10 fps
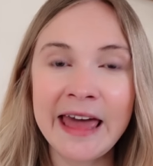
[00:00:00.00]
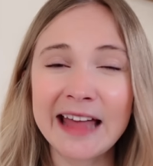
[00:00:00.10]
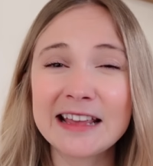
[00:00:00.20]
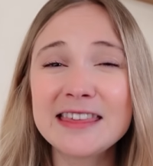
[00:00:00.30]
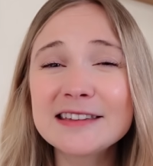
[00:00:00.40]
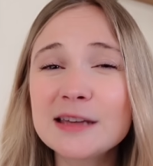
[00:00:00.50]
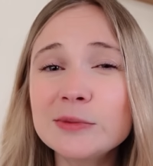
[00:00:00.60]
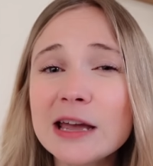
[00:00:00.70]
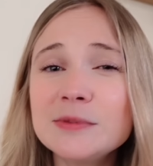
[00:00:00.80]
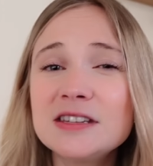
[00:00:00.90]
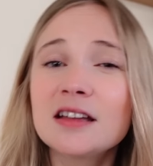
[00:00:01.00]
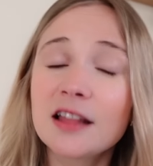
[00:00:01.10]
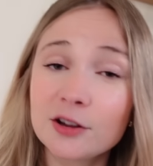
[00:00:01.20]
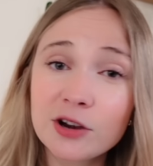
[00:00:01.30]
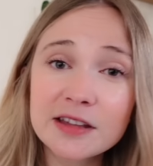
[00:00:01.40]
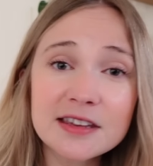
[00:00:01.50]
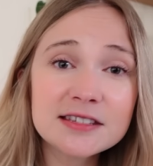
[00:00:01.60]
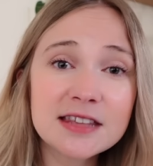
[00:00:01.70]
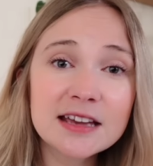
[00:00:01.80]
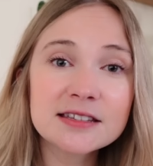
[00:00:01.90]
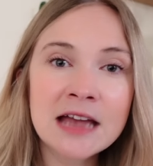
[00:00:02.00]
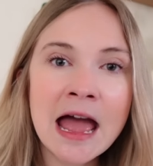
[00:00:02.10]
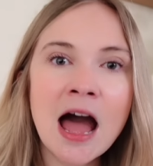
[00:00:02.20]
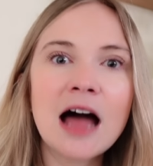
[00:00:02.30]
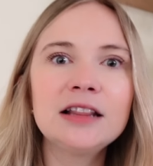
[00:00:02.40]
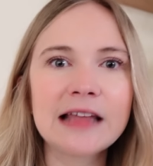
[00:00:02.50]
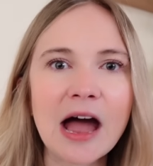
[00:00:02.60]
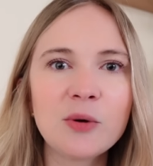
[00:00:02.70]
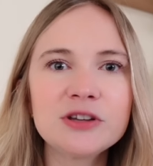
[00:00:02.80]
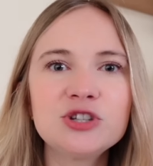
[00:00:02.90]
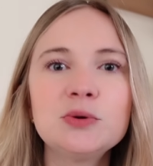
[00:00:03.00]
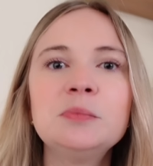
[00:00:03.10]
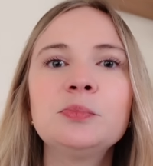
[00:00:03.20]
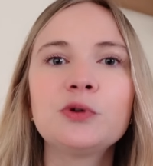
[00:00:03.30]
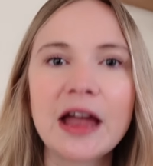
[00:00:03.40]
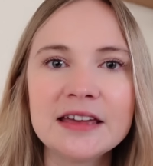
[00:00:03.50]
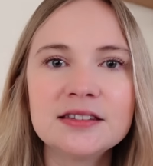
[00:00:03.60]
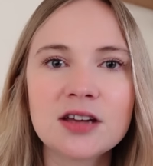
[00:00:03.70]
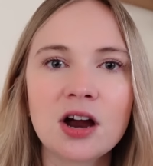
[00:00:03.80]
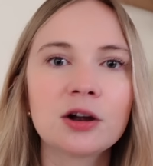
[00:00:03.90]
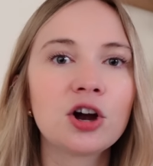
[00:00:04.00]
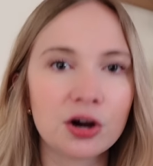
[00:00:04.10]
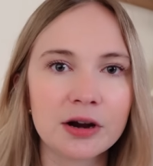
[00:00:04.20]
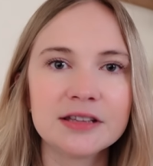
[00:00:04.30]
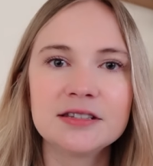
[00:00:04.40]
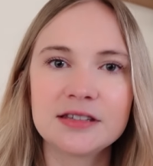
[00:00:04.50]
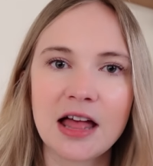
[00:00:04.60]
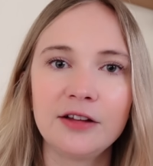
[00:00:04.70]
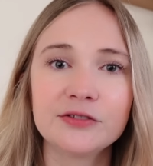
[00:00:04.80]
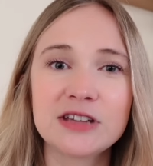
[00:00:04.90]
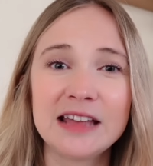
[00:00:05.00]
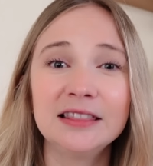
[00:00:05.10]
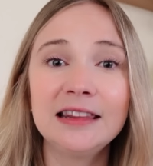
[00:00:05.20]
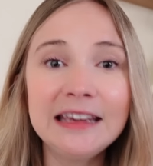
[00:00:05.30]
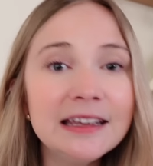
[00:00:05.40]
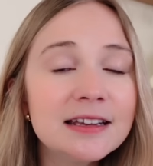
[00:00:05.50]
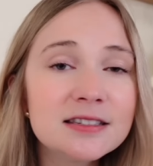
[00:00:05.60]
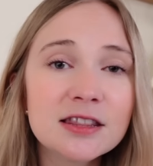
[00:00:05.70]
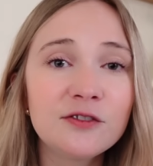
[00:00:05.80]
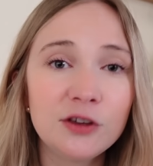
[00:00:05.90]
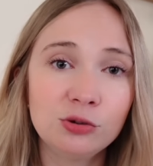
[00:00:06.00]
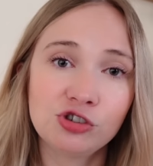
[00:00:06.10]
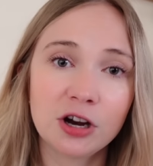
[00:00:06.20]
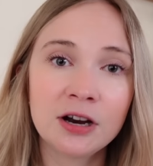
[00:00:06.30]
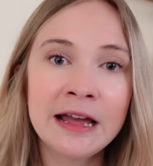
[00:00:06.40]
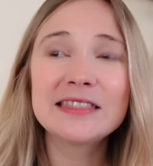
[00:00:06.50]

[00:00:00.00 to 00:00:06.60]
And I think sometimes decluttering these things allow us to embrace our current selves and lean into the future.